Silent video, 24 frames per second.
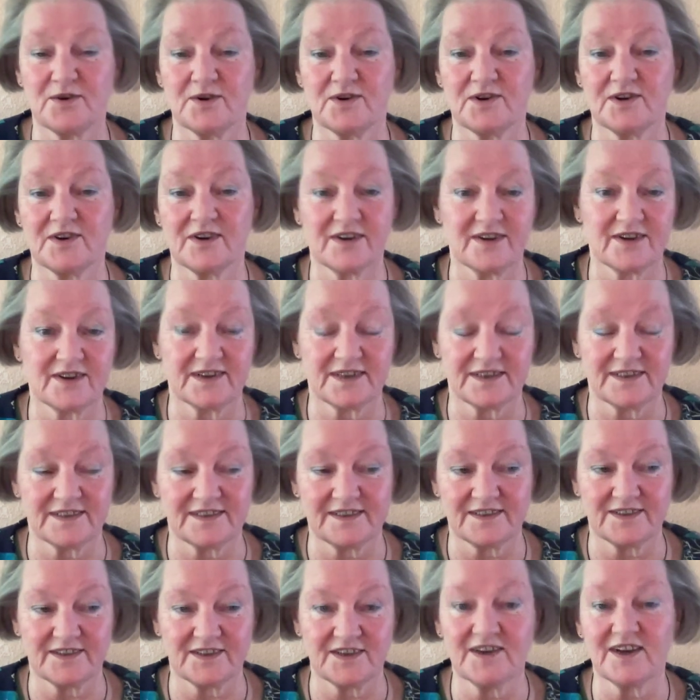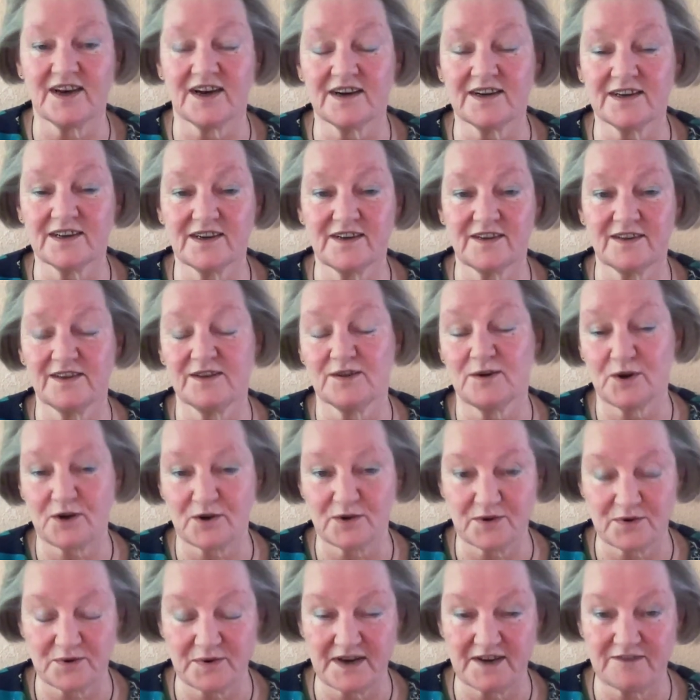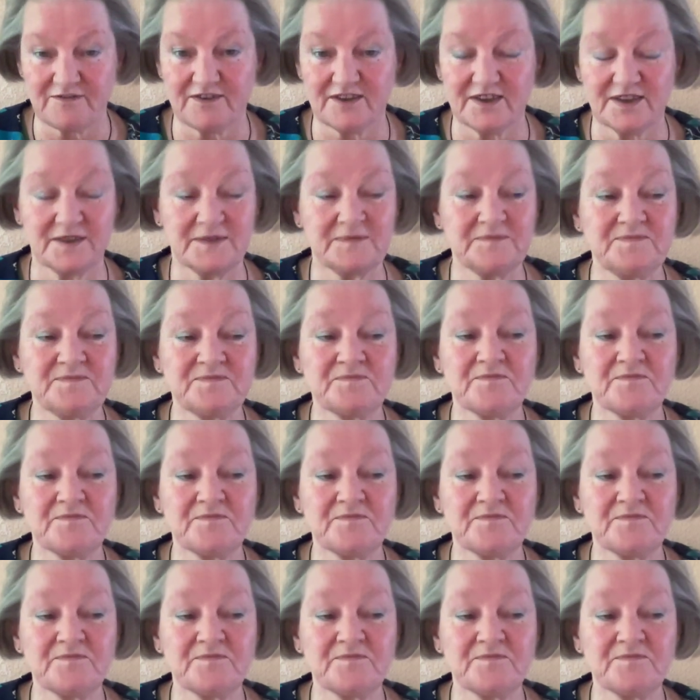or an uncle or whoever,